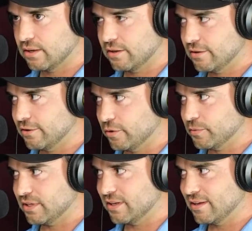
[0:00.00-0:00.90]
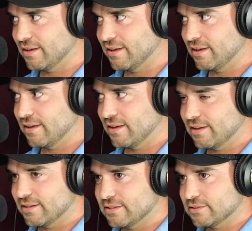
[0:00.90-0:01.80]
You know what I mean? Mm.
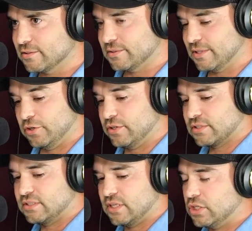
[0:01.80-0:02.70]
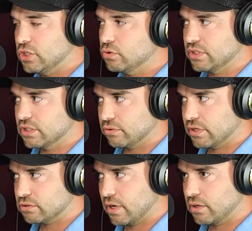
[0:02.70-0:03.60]
So you're just going to see a huge
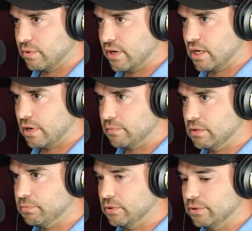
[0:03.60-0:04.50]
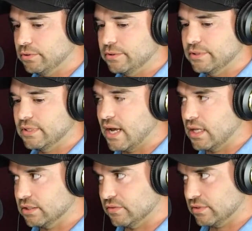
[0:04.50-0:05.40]
increase right away by people not
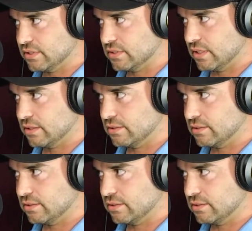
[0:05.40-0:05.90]
leaving the site.